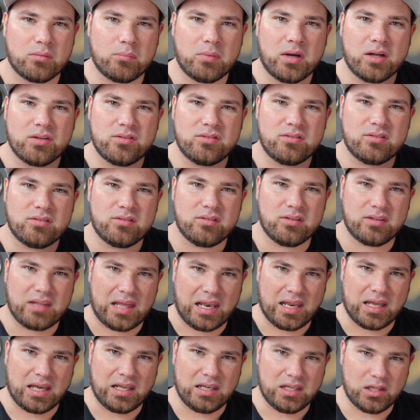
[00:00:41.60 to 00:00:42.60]
about
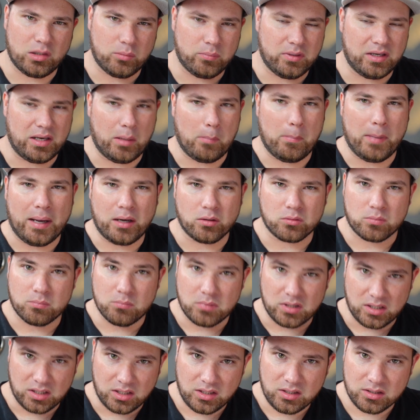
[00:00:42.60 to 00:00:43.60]
telling a little bit about
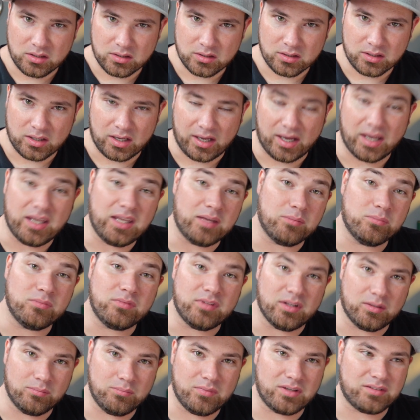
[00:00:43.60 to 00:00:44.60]
me. I am
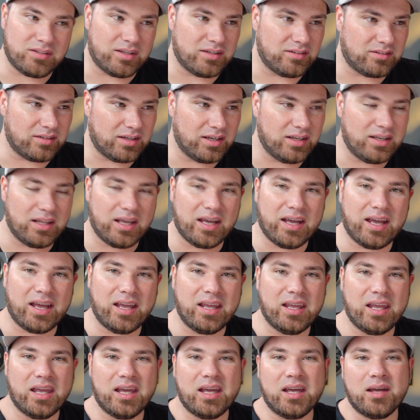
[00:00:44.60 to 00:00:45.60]
Tim, as I said.
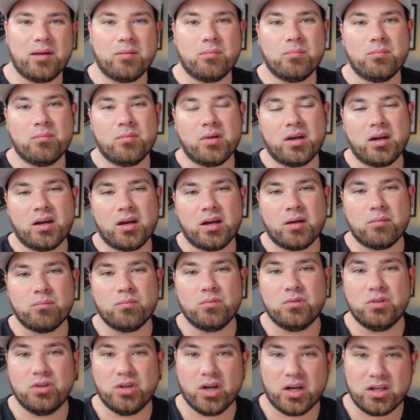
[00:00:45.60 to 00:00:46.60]
I am
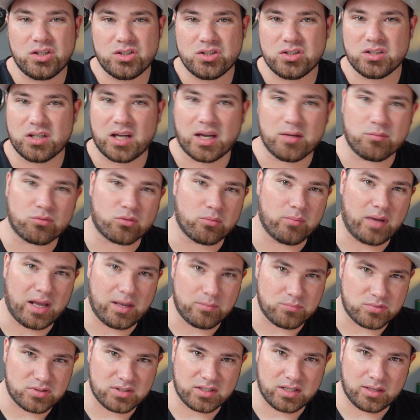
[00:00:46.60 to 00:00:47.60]
Dutch. I'm from
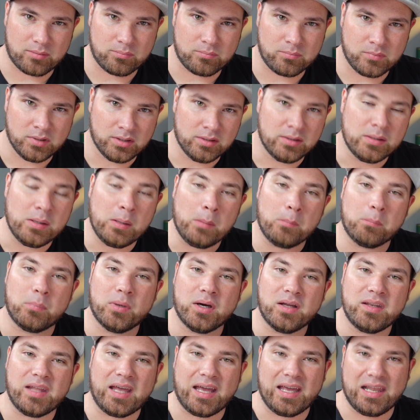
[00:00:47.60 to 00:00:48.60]
Amsterdam,
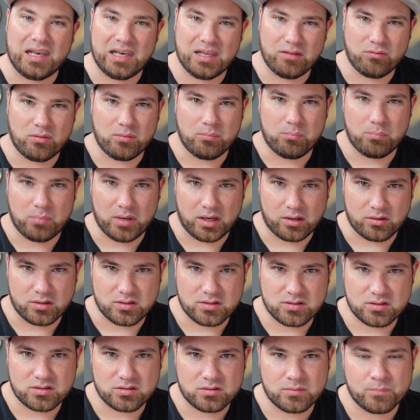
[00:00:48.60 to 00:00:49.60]
but I live in
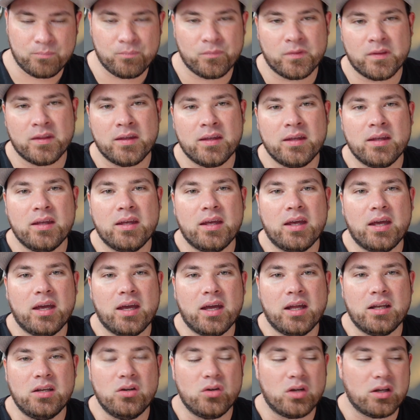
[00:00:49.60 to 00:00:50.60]
Paris.
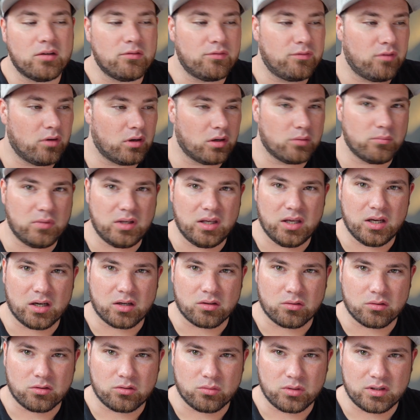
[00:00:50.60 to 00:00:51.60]
And you can follow me
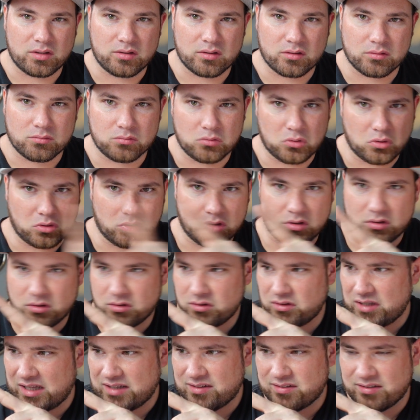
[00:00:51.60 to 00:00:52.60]
here on Twitter or
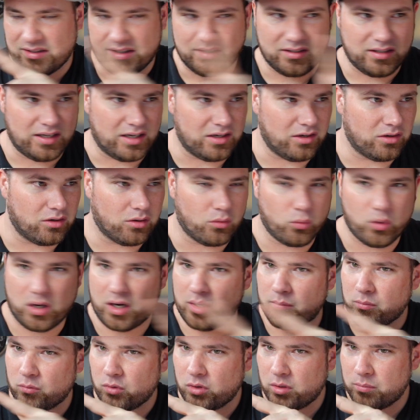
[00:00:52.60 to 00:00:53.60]
that site. I don't know
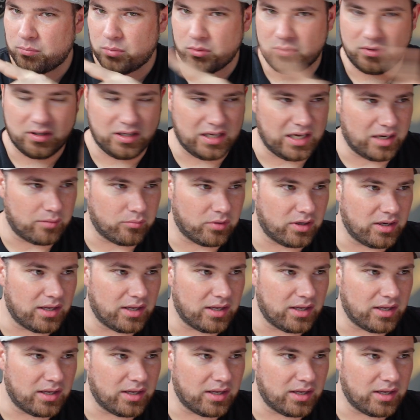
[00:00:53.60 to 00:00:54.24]
where I'm going to put the camera